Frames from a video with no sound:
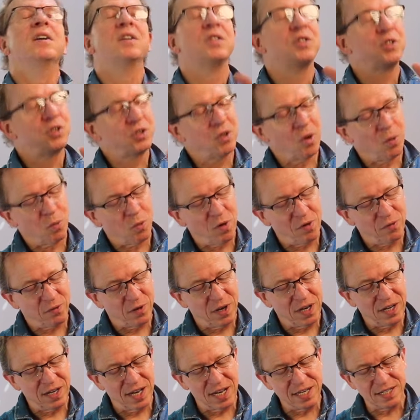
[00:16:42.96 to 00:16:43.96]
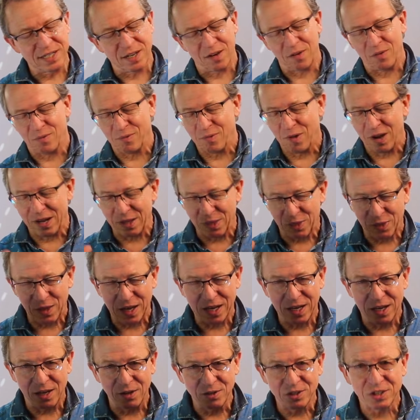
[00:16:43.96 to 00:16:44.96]
Stop waffling, Lyndon. Right,
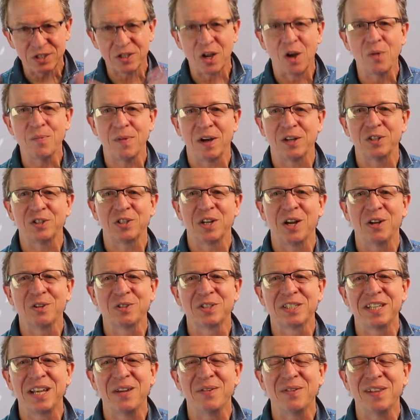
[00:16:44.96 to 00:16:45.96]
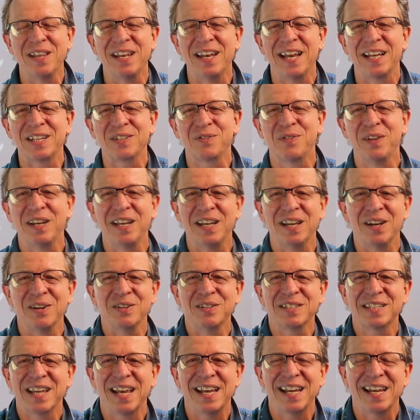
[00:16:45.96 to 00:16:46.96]
thank you so much. I'll see you in the next
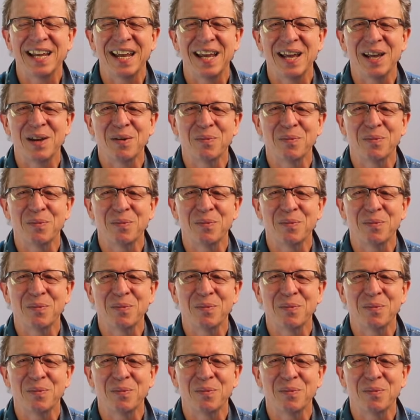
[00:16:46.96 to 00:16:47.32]
video. Take care.